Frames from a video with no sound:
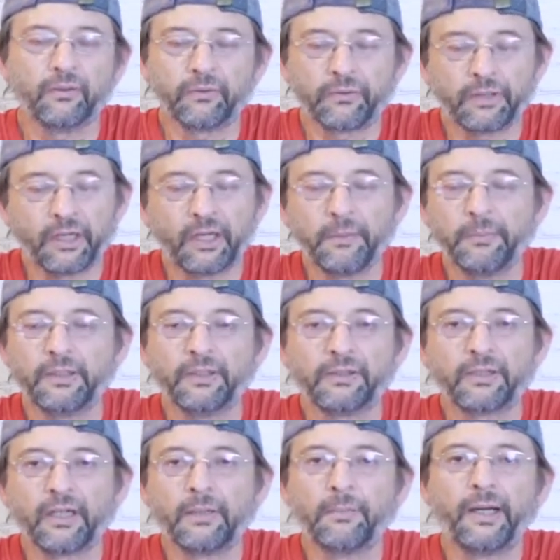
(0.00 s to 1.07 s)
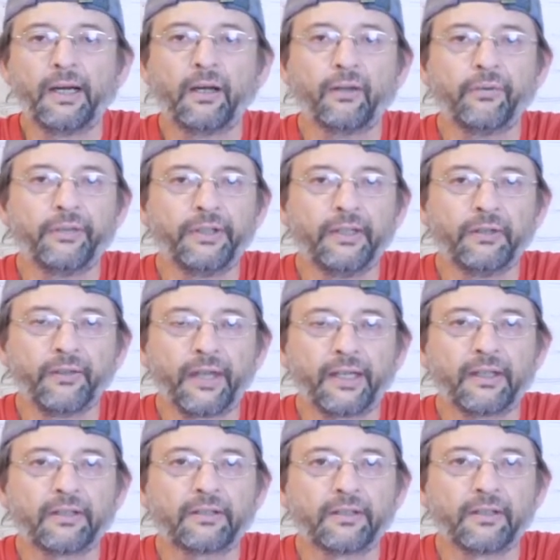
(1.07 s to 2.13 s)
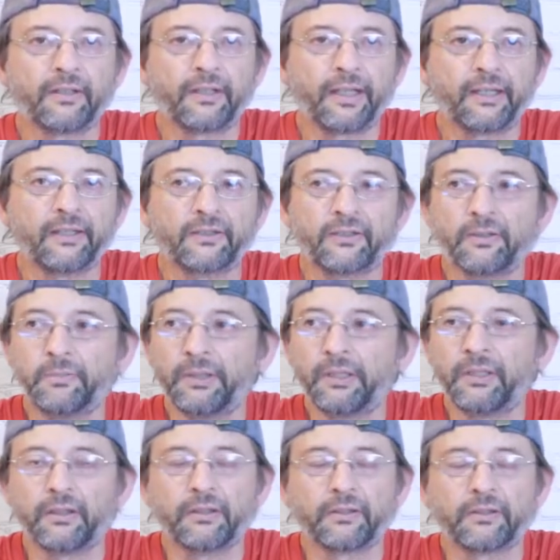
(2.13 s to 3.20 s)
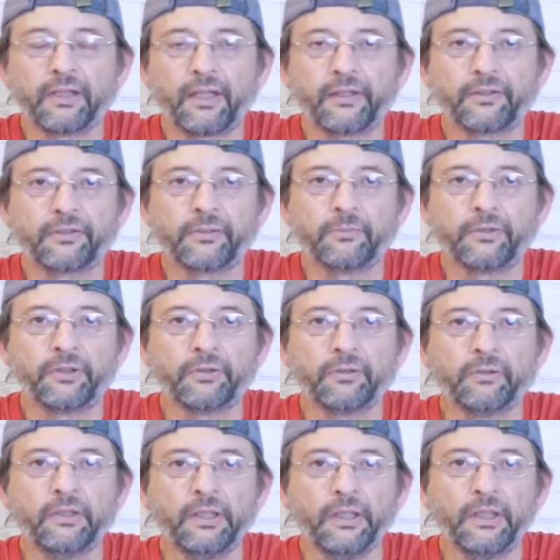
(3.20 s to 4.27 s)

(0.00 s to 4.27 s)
time in and time out, that gets to be a little tiresome too.